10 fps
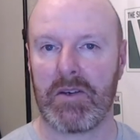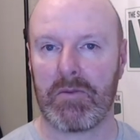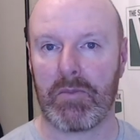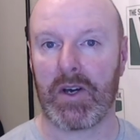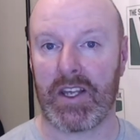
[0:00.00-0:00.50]

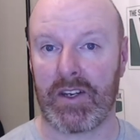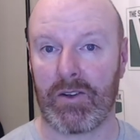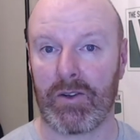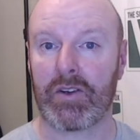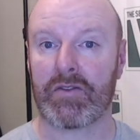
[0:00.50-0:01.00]
But in a
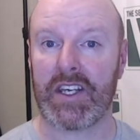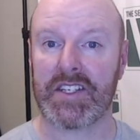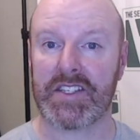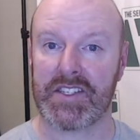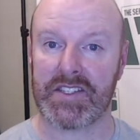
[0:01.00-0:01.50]
lot of
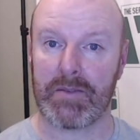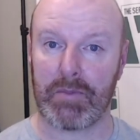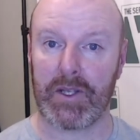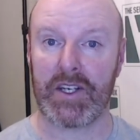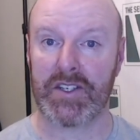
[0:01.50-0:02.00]
cases, the
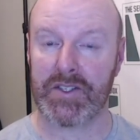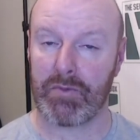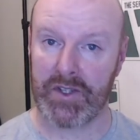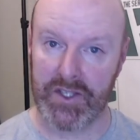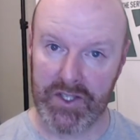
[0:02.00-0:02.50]
players
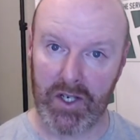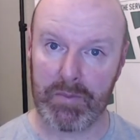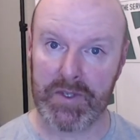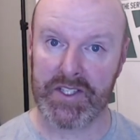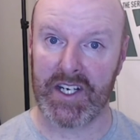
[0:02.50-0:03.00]
with the
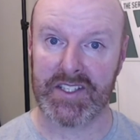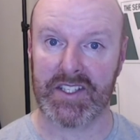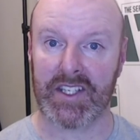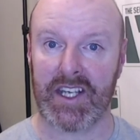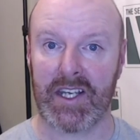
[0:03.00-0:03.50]
sharpest eyes
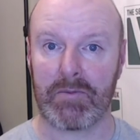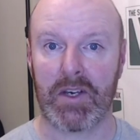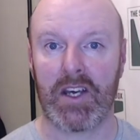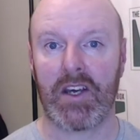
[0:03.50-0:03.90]
in the game